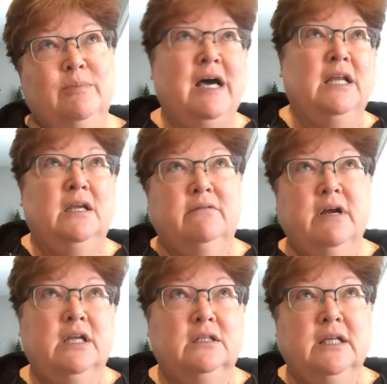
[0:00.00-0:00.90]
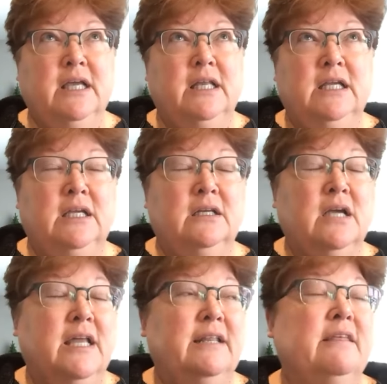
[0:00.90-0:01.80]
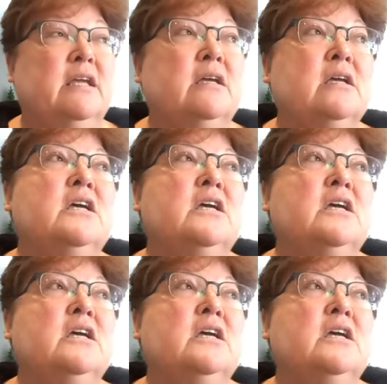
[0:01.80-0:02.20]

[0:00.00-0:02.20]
body regulating kind of thing.